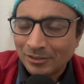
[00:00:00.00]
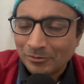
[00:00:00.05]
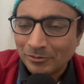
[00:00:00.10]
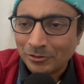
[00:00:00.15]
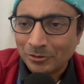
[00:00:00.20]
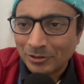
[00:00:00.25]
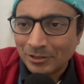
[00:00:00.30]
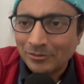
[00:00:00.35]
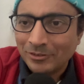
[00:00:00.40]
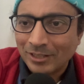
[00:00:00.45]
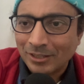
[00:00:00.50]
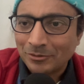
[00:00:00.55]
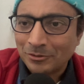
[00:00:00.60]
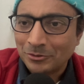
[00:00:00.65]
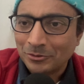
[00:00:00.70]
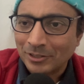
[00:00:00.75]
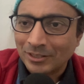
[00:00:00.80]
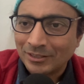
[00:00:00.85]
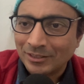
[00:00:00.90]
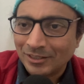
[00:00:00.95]
We don't even have to
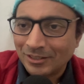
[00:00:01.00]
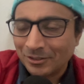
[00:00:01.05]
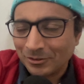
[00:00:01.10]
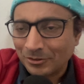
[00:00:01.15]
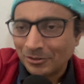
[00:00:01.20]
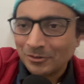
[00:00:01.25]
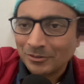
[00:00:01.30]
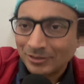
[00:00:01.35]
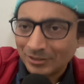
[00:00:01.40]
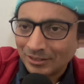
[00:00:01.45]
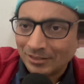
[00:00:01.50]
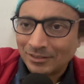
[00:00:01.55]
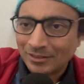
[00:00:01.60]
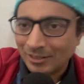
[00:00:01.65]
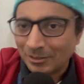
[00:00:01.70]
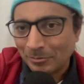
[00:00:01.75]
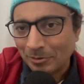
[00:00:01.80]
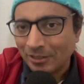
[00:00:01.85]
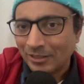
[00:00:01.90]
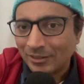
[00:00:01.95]
do anything, it
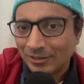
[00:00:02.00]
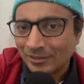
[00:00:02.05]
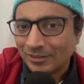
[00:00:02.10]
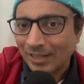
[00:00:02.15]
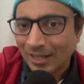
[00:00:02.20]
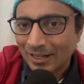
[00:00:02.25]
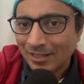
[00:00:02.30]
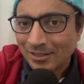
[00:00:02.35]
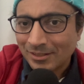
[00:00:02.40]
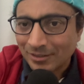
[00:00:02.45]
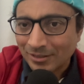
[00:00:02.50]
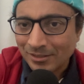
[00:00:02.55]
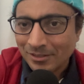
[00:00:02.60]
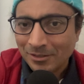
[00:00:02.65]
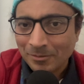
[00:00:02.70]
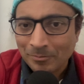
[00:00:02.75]
can be eaten as is.